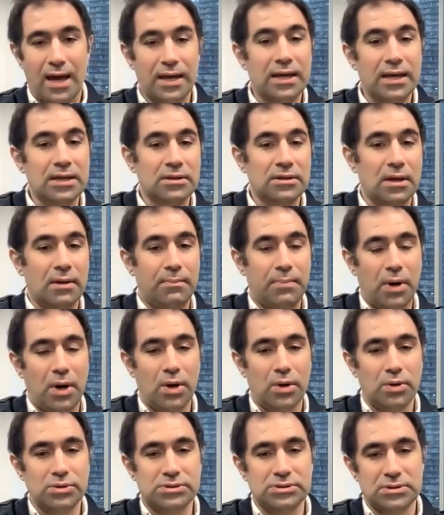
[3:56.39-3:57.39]
in the
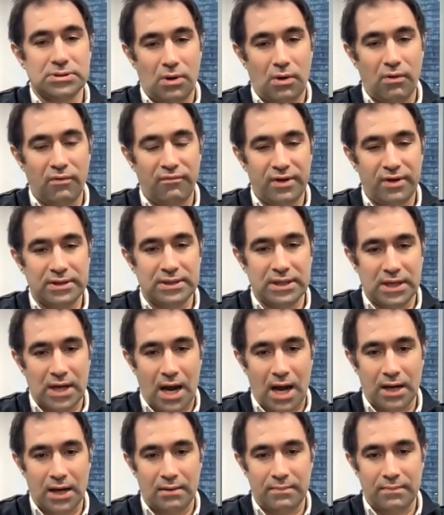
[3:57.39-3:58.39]
post-COVID
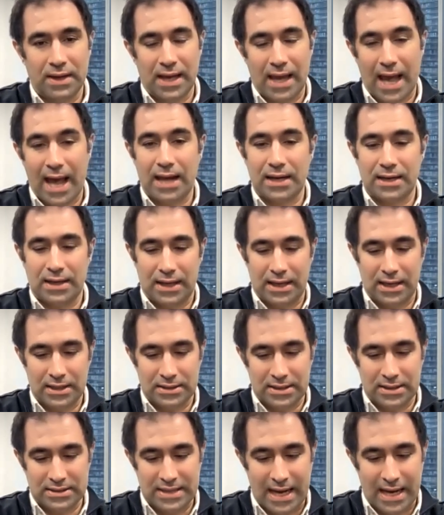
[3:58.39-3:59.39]
economy and
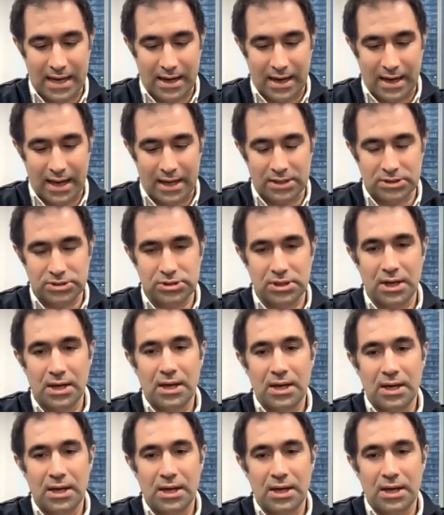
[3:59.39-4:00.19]
in the data age.